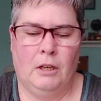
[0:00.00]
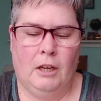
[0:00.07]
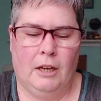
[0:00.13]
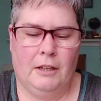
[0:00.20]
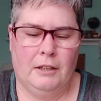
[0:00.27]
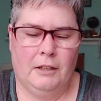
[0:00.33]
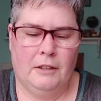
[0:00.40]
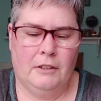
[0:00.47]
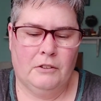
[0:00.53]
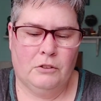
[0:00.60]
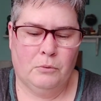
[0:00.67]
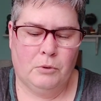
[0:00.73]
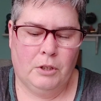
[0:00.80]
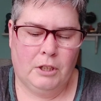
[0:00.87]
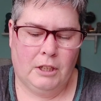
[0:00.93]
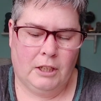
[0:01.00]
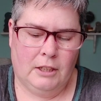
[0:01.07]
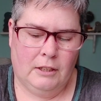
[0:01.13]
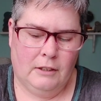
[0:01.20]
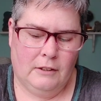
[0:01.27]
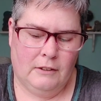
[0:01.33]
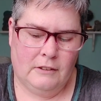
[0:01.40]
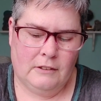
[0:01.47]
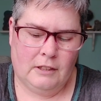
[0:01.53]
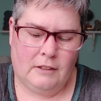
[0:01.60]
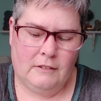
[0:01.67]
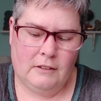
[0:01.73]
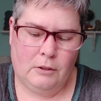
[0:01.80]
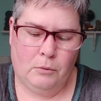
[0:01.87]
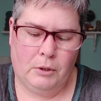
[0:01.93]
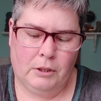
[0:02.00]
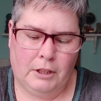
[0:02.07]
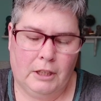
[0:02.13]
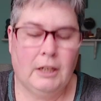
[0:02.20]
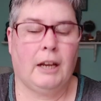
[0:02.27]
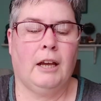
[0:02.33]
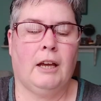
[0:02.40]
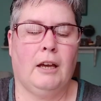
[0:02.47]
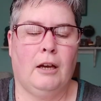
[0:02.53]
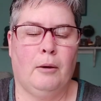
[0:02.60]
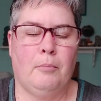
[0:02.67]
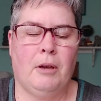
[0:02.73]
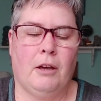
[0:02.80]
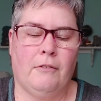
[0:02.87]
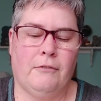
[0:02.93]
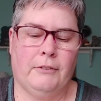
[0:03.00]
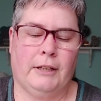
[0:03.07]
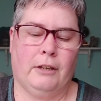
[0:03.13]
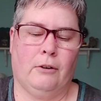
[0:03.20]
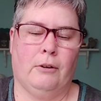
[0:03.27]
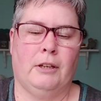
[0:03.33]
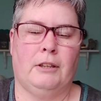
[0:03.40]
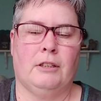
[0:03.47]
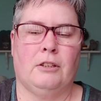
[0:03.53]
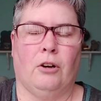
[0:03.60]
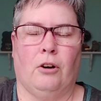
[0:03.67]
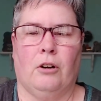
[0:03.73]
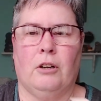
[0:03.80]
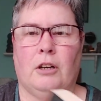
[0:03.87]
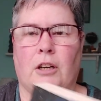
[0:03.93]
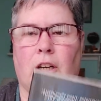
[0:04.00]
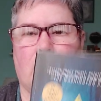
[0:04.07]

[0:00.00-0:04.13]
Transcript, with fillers: And then this one is Stacy Willingham, A Flicker in the Dark.